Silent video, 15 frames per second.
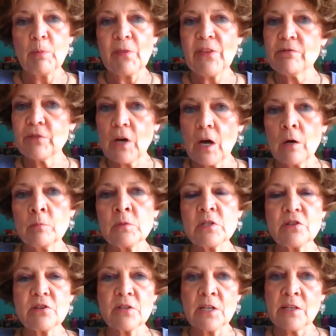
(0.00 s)
But they've come
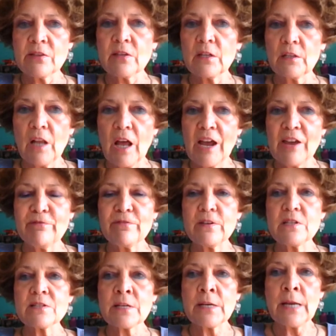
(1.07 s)
to think that life
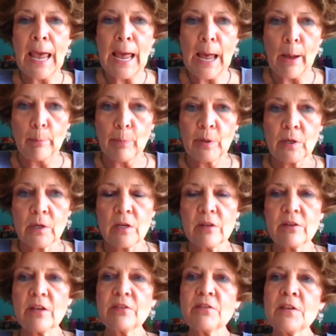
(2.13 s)
is an app.
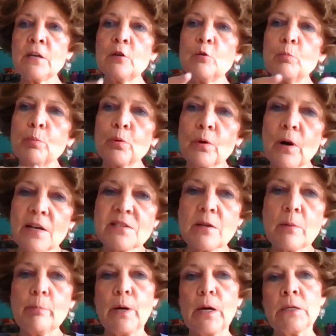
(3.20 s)
They think you press
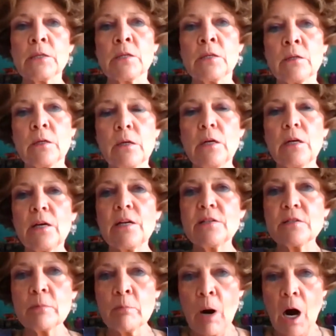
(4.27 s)
a button
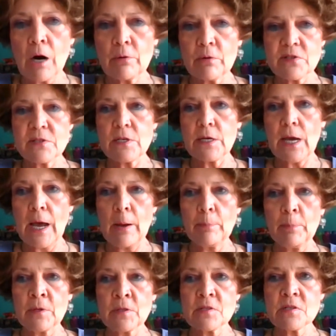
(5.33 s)
and democracy
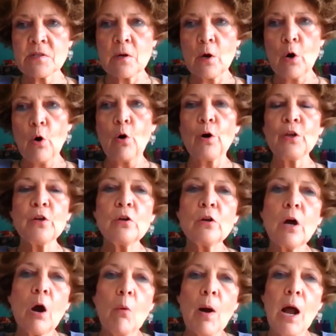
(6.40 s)
happens. Or you
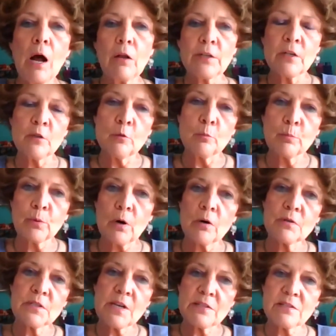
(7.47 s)
go out and you
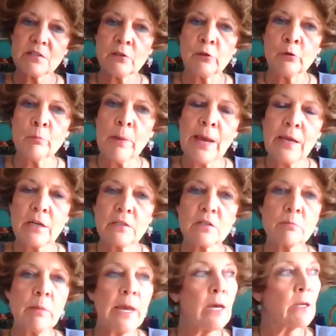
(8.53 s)
protest and you make a
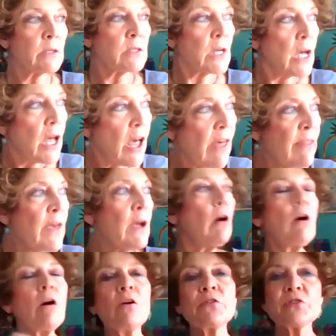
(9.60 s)
demand and they
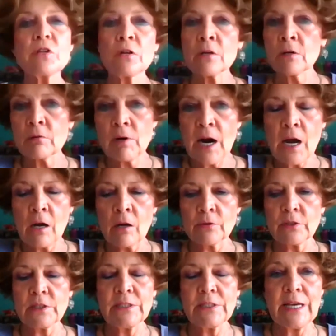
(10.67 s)
all turn
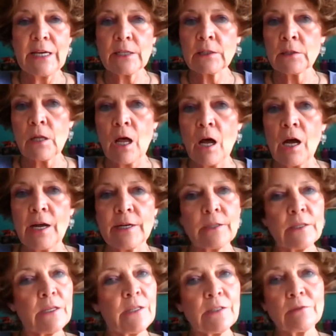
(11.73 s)
around and get in
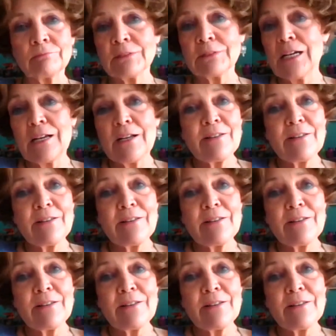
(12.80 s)
line. And